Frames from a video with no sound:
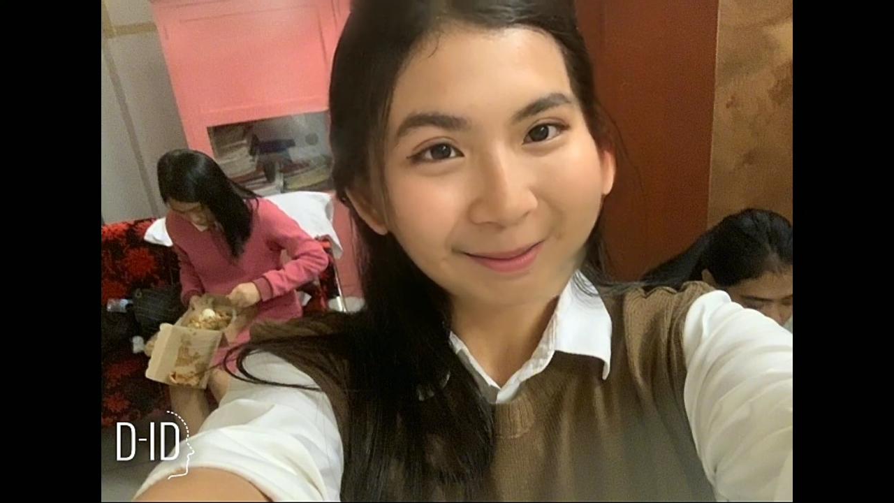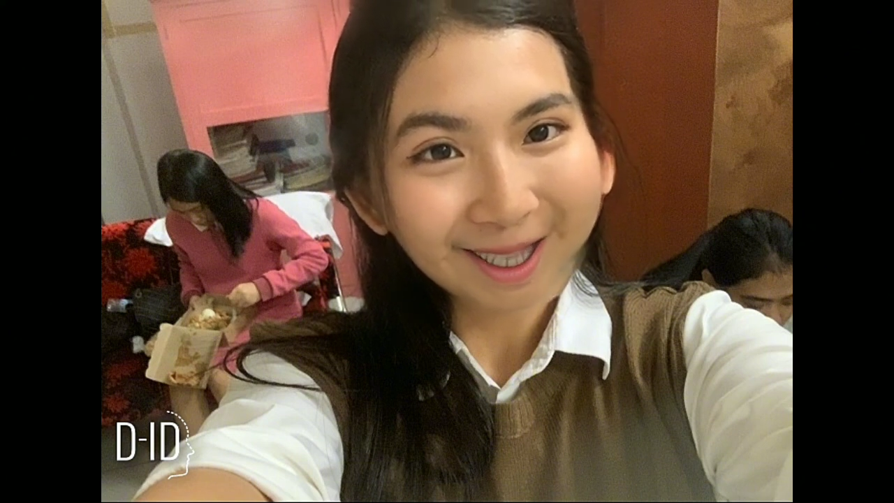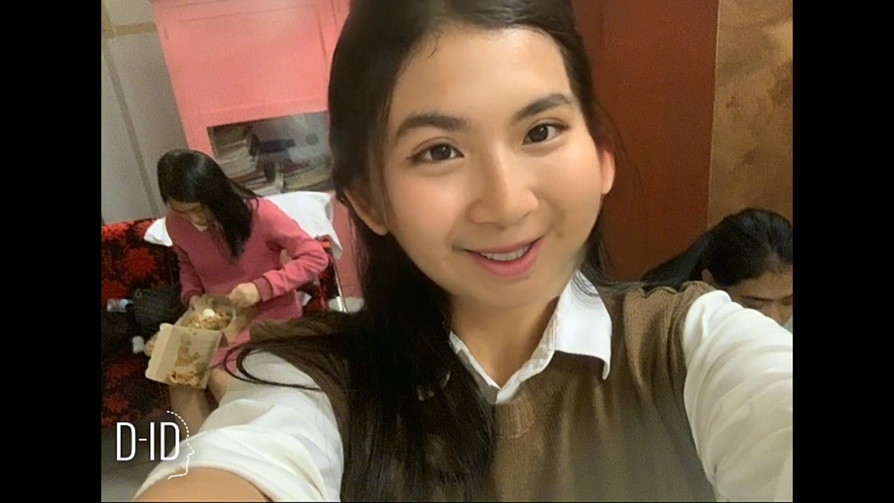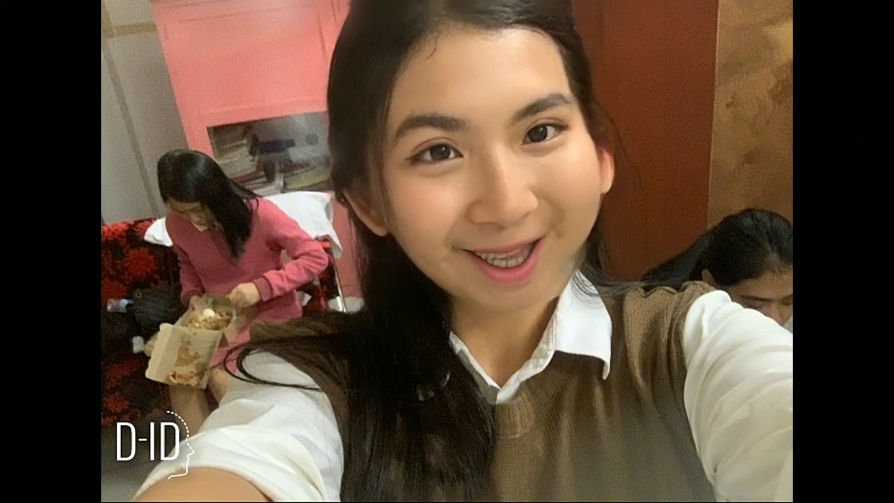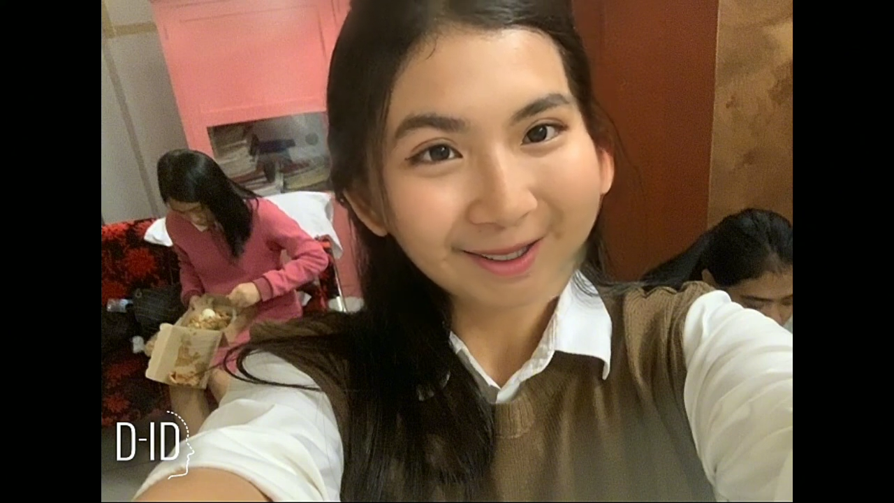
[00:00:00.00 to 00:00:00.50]

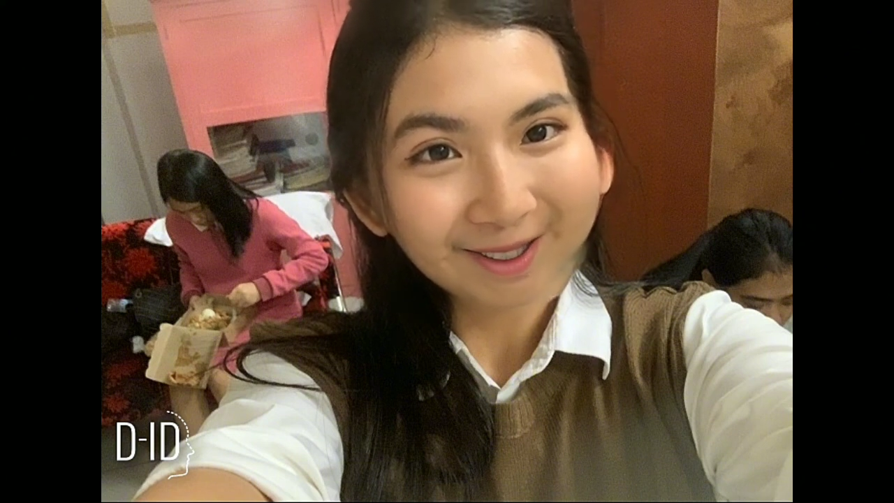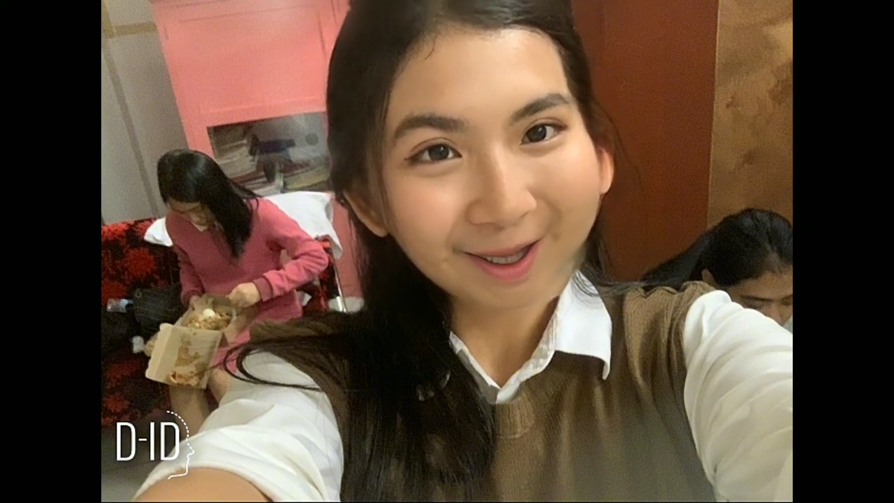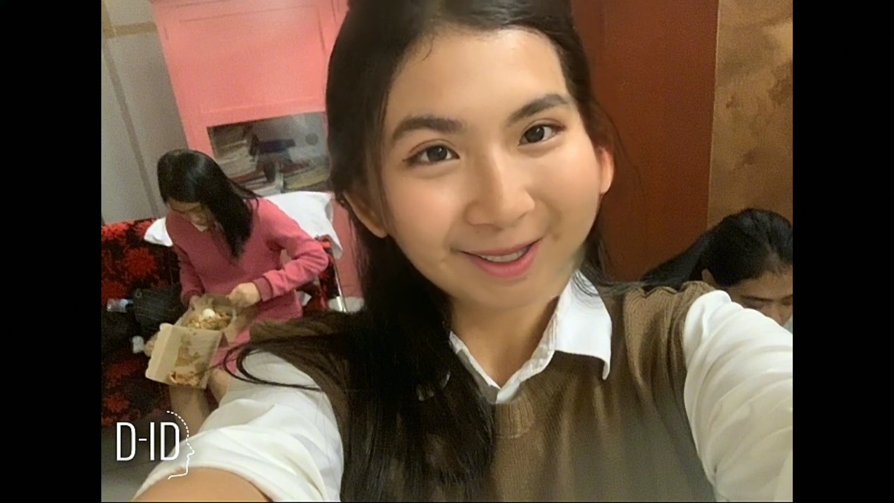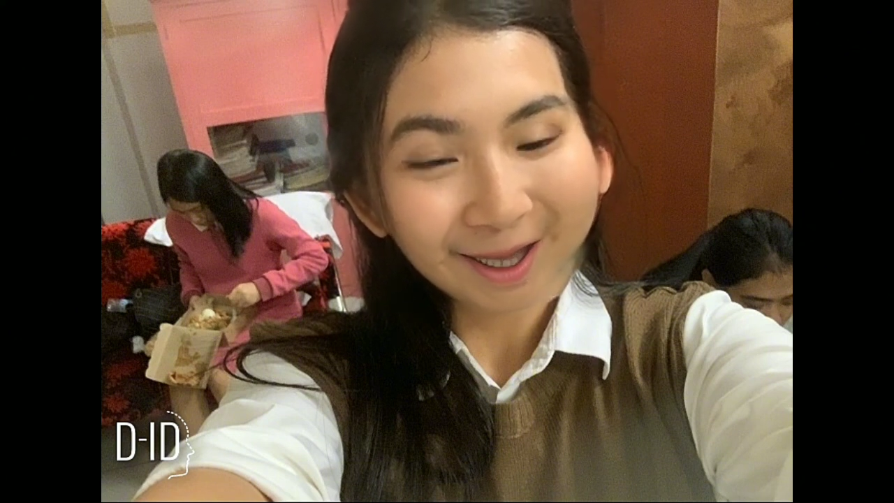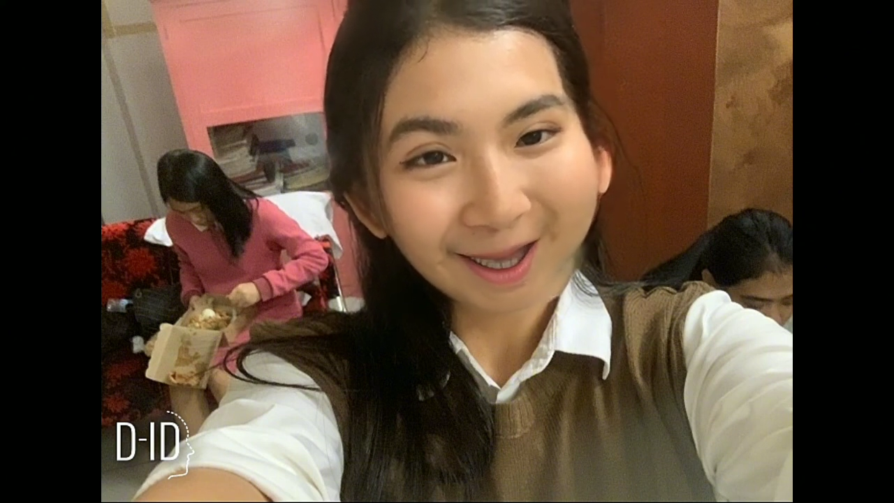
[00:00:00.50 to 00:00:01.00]
planar
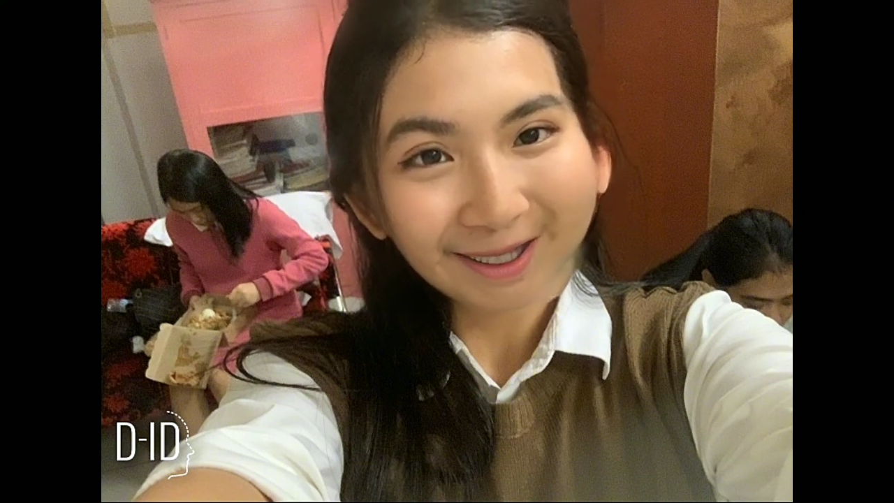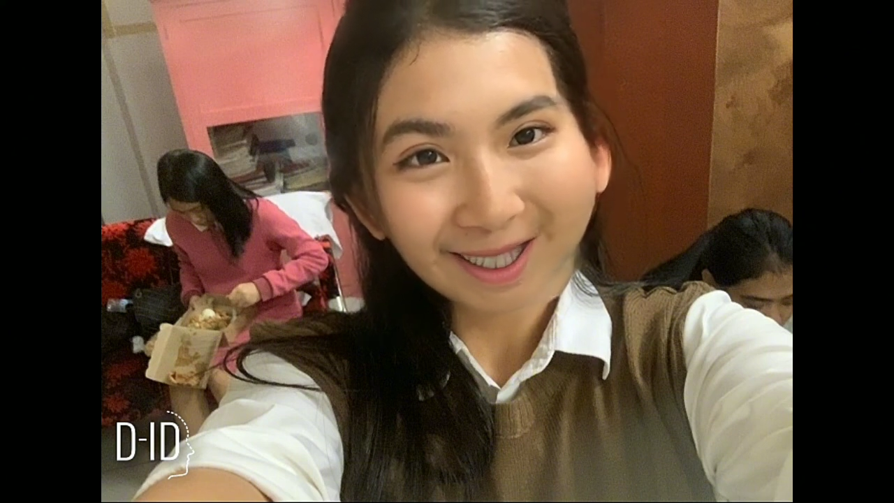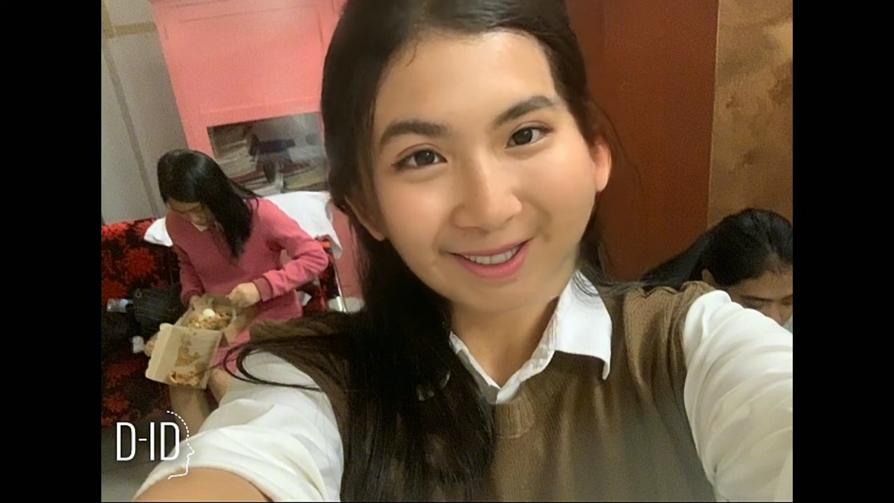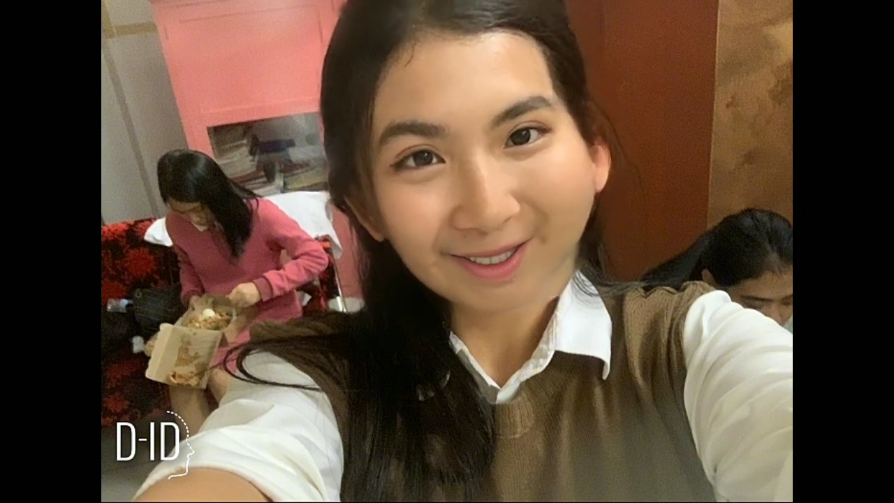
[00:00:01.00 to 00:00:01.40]
covering without having a